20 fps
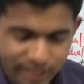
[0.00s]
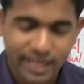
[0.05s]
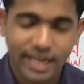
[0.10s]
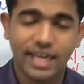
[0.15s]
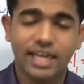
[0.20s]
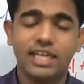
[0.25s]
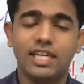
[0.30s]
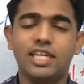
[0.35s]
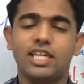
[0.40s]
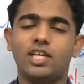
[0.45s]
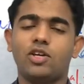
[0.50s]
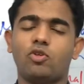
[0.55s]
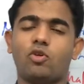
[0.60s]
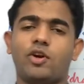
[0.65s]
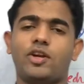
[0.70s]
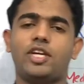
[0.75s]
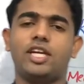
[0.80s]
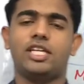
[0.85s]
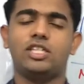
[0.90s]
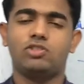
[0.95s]
any
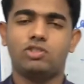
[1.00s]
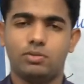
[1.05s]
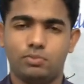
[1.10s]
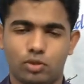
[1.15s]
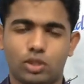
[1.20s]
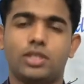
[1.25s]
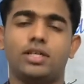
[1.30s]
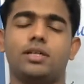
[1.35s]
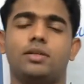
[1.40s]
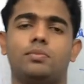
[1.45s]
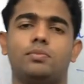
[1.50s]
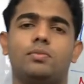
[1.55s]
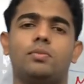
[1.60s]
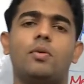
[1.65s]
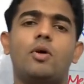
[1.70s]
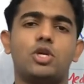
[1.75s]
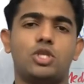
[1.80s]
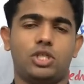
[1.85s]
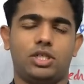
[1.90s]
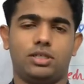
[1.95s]
rotatory
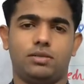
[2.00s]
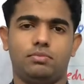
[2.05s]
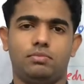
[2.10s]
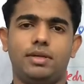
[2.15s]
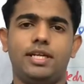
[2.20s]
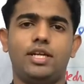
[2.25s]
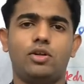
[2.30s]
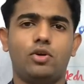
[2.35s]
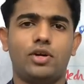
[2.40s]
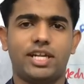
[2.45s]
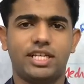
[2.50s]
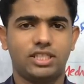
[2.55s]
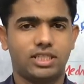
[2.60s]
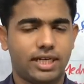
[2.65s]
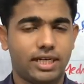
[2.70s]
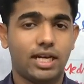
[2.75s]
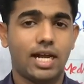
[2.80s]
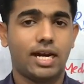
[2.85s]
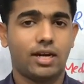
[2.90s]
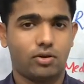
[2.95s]
motion, medial rotation
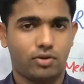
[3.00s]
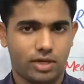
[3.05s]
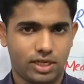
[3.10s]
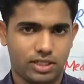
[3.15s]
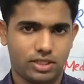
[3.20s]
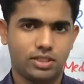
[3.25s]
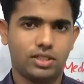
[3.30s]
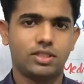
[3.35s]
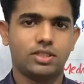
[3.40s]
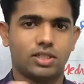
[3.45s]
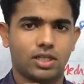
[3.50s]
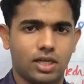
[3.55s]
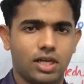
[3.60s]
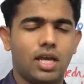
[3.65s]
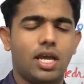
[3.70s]
and lateral rotation is a